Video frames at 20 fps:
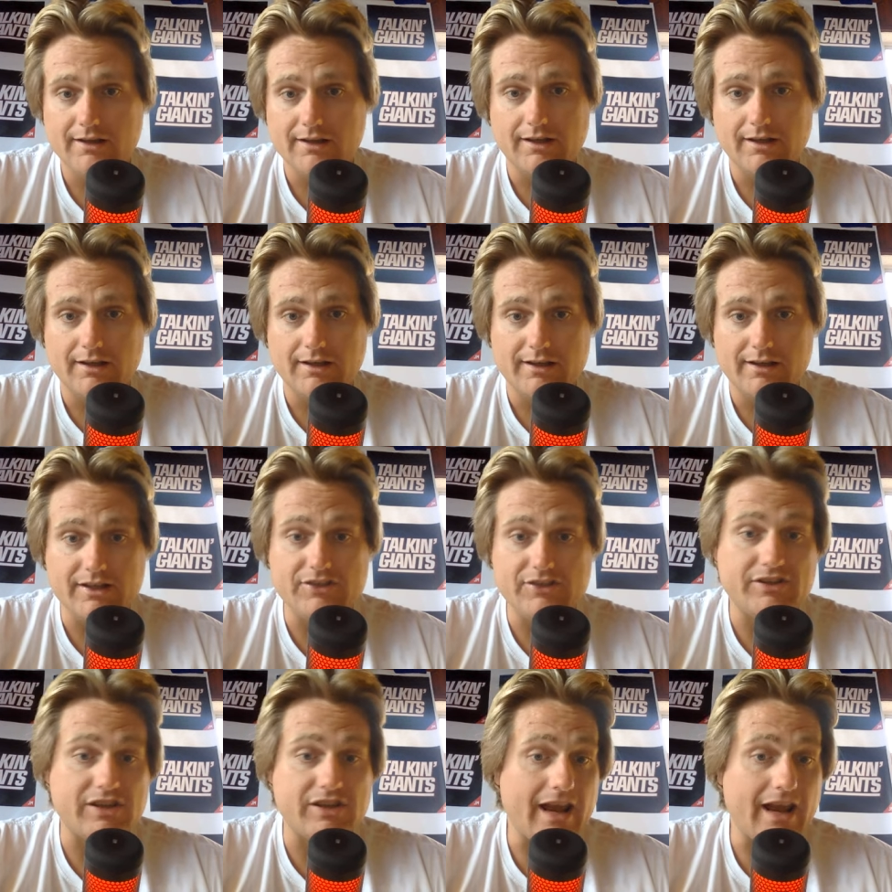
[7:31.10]

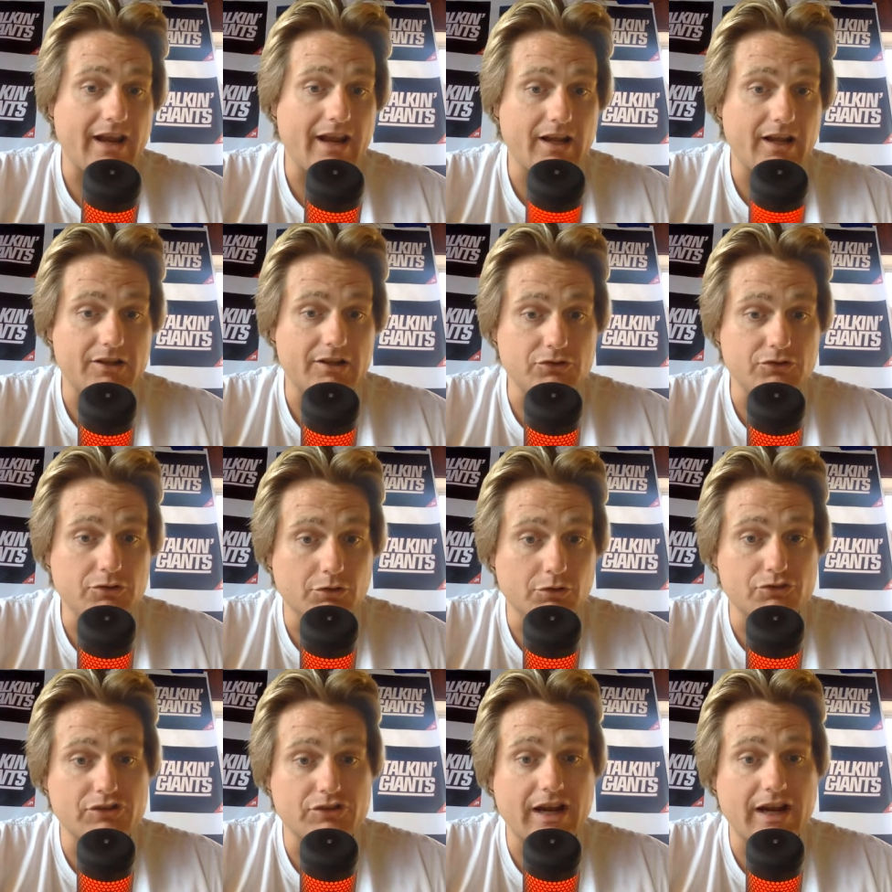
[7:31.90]
he's the New
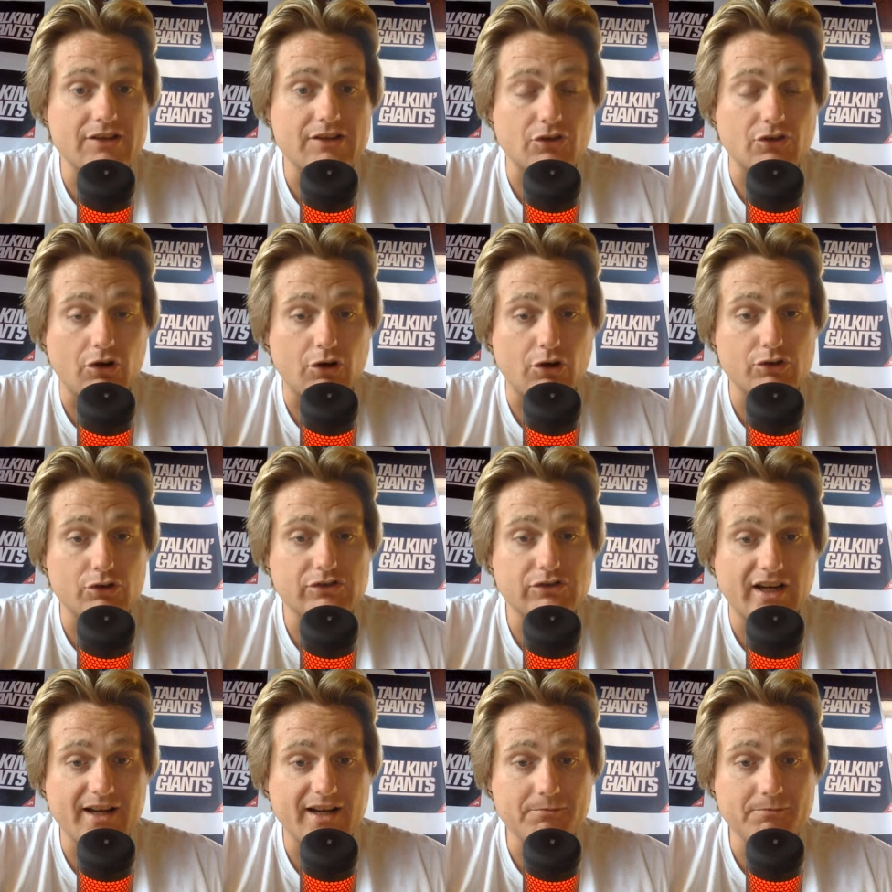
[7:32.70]
York Giants
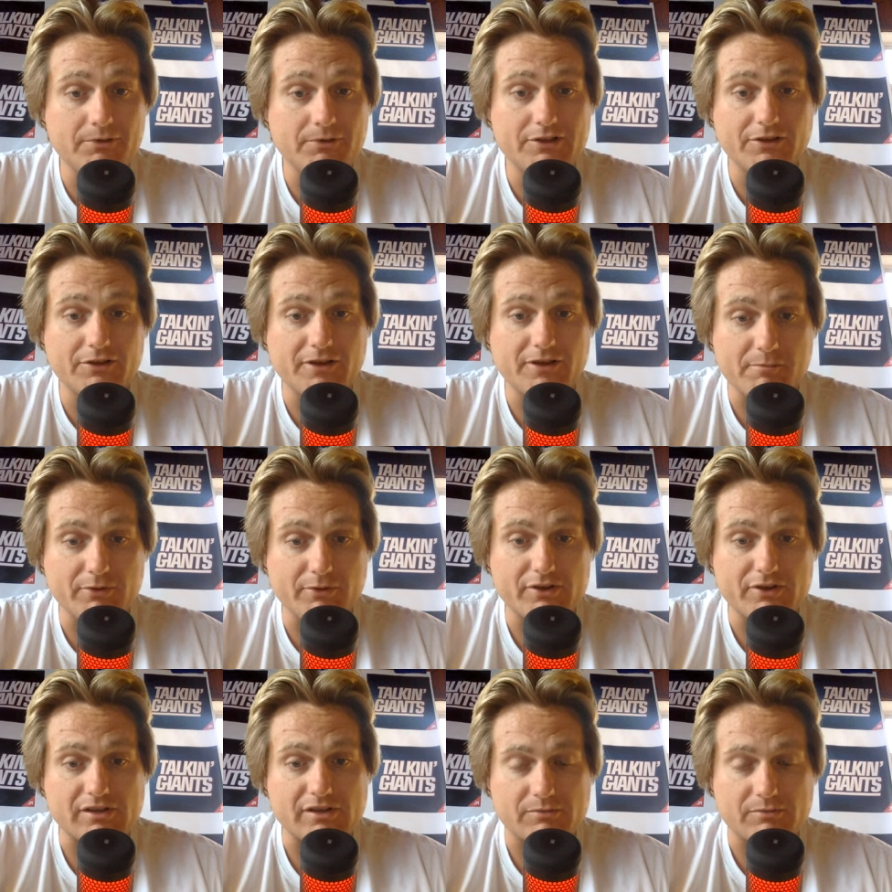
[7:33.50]
all-time leader in
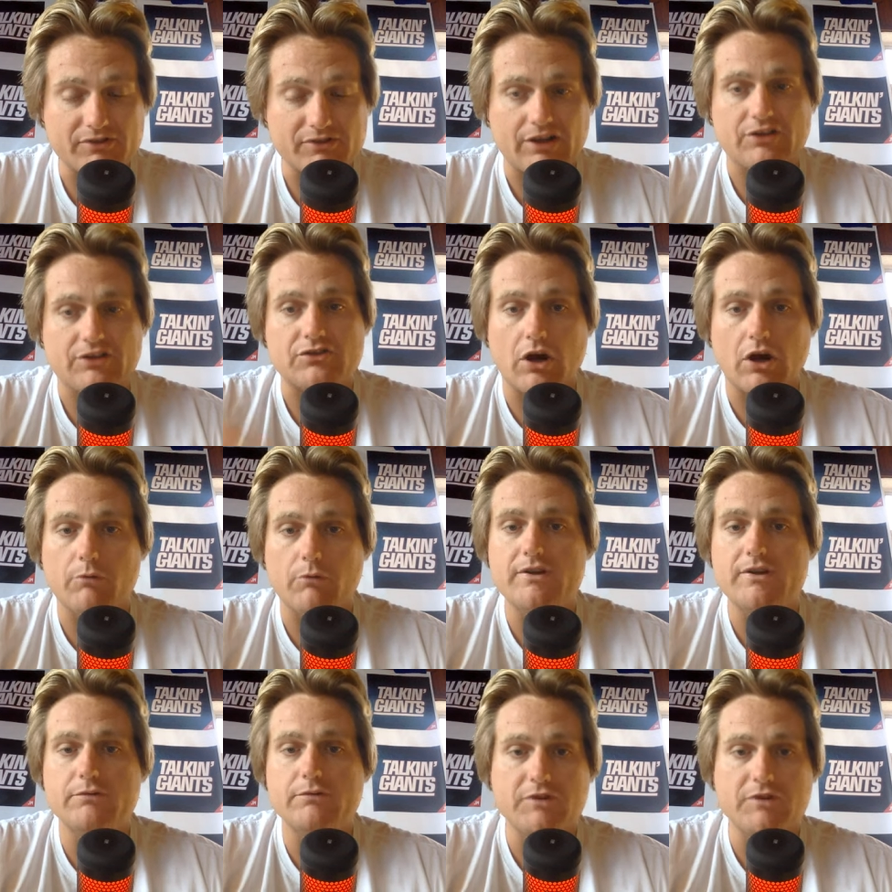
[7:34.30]
completion percentage. No,
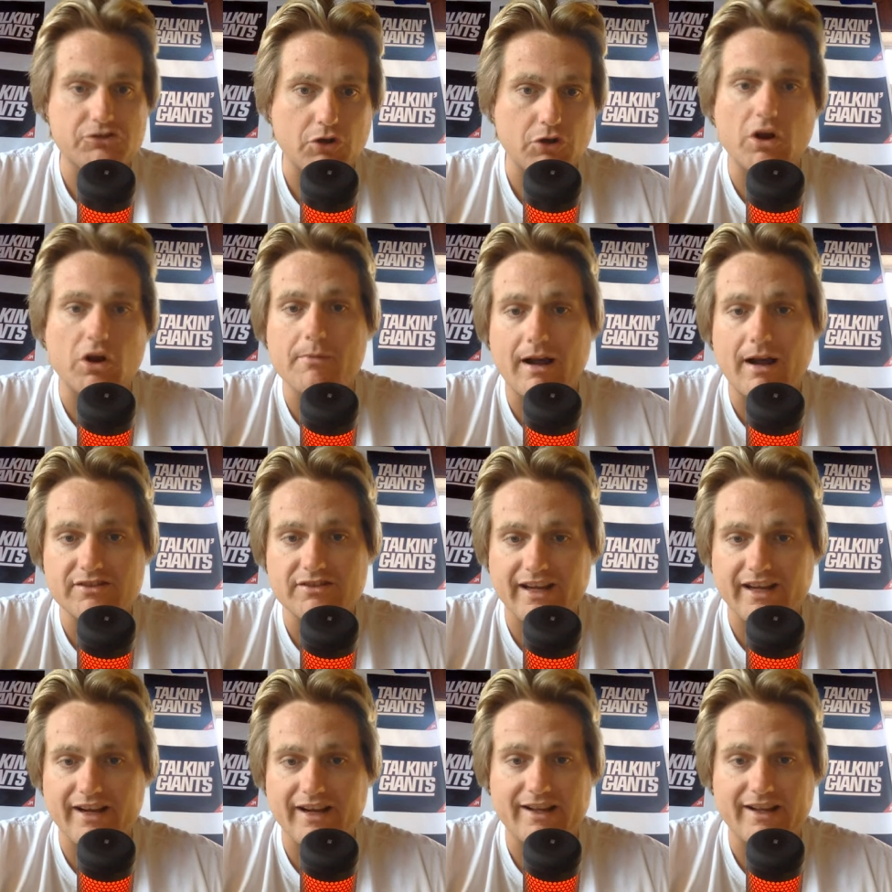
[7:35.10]
we we joke about
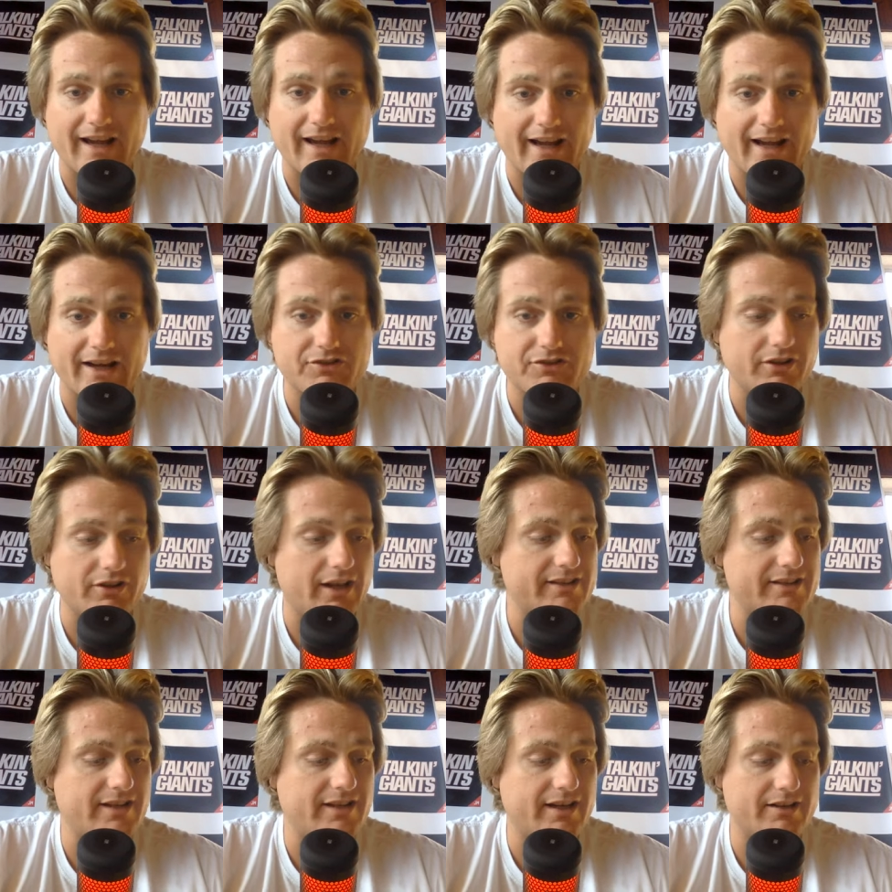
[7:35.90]
Tanney. I actually
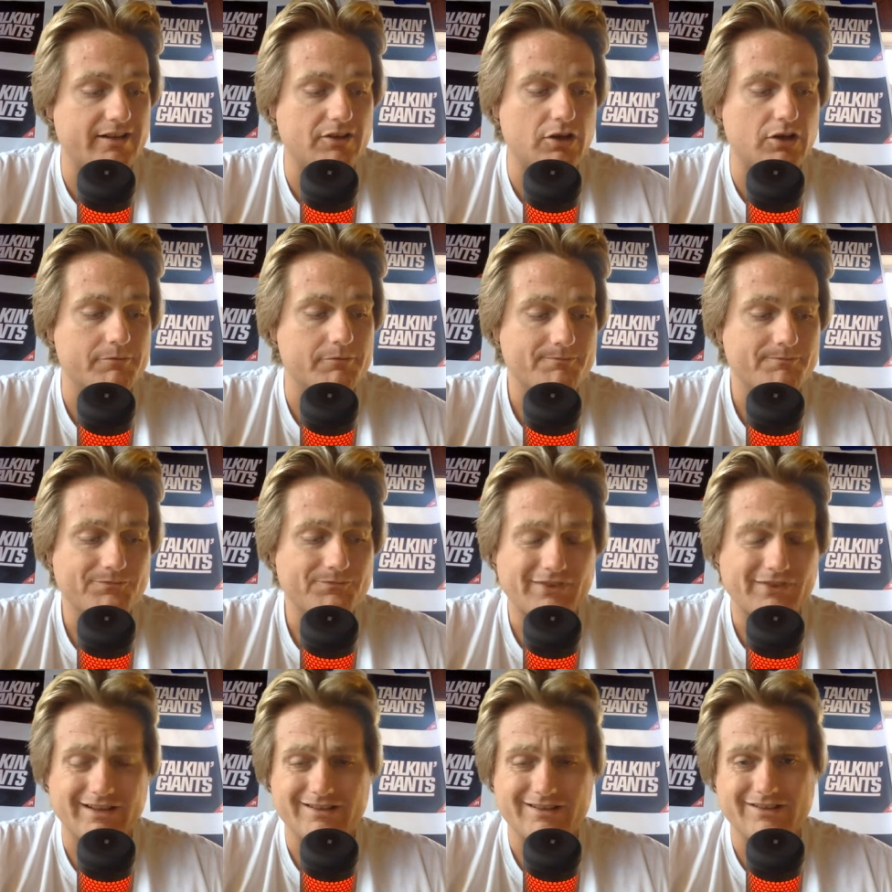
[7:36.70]
like Tanney though.
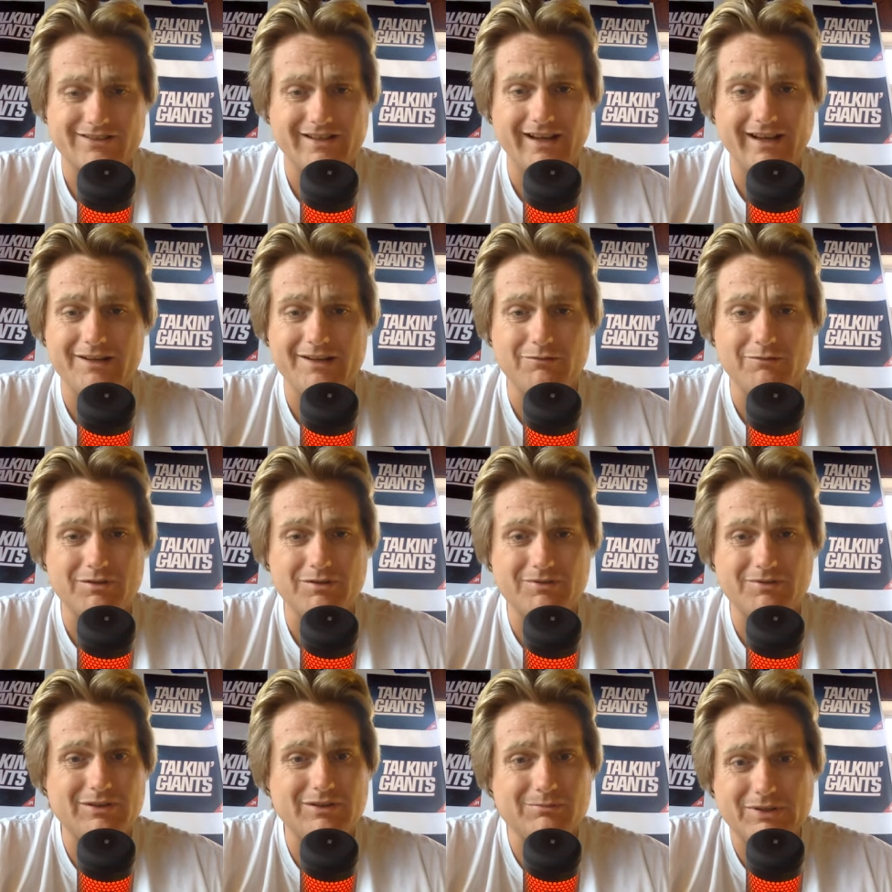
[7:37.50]
Tanney
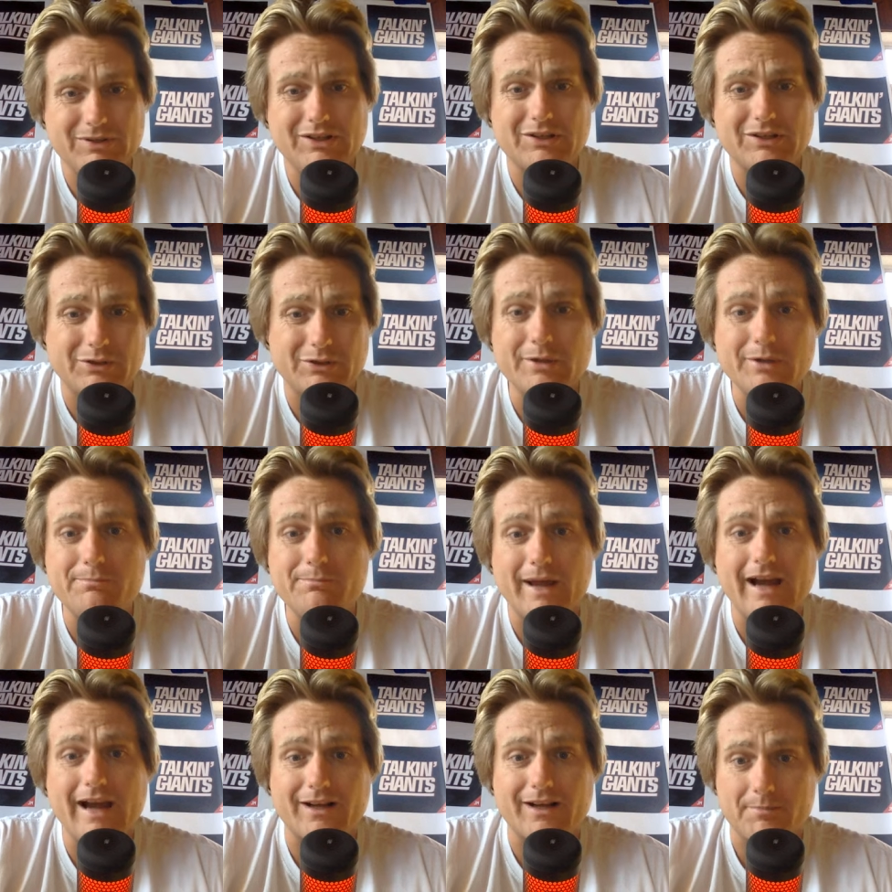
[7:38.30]
would be a good
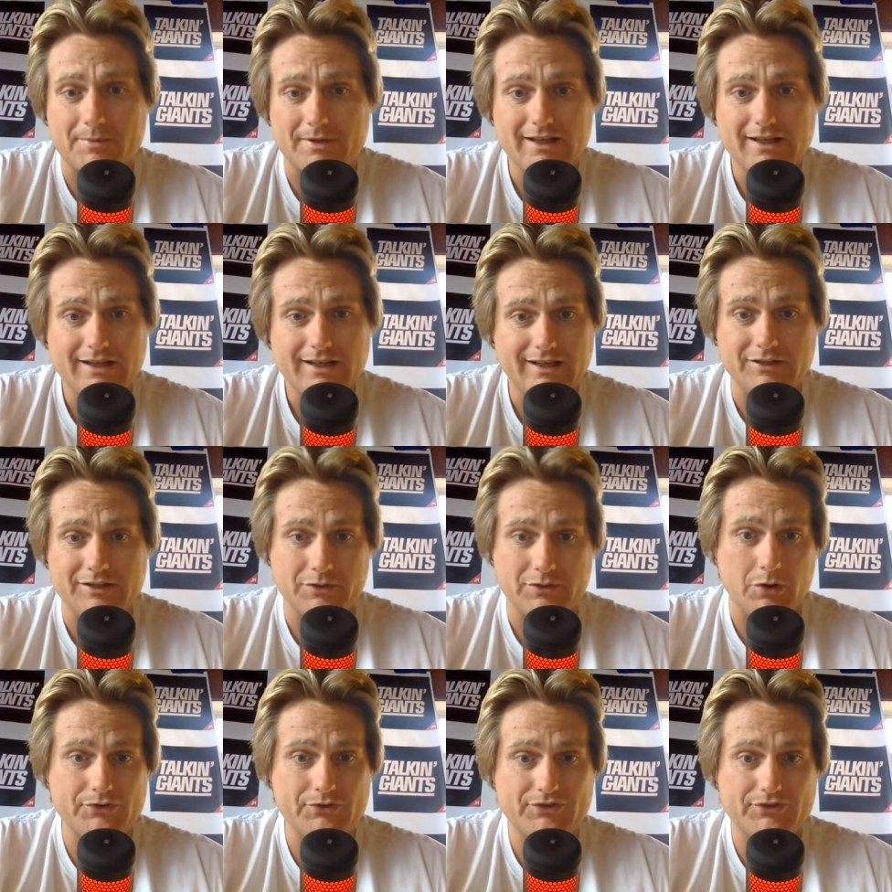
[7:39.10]
backup. He
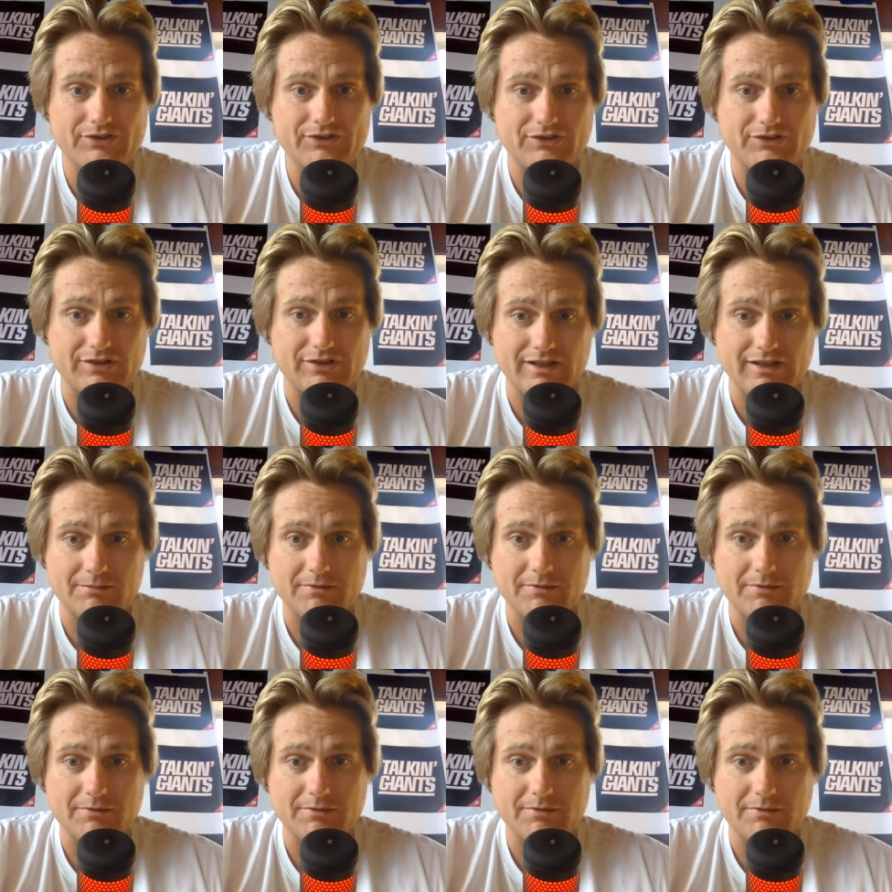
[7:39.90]
knows this team.